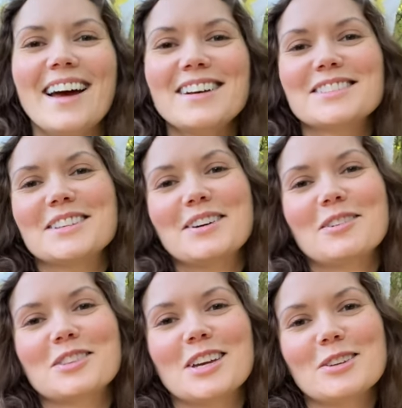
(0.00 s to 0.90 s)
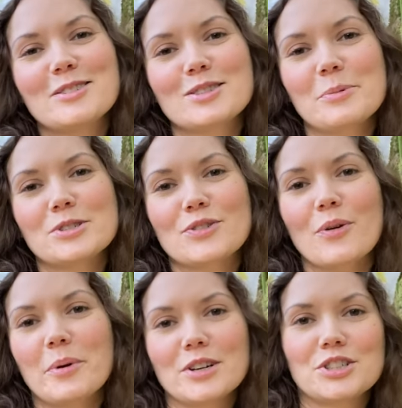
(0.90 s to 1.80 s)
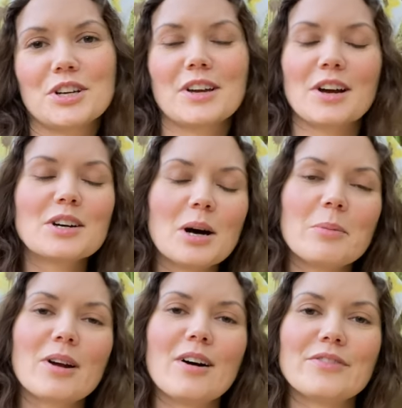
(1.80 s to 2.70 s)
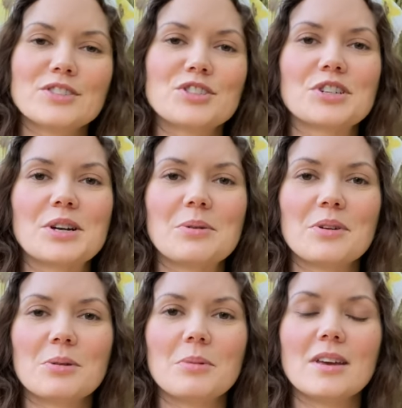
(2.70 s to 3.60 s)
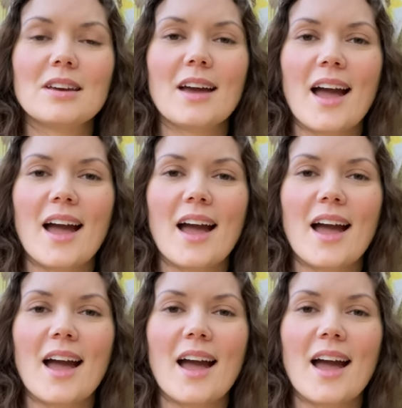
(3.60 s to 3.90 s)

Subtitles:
So thank you so much for watching and coming on this journey with me,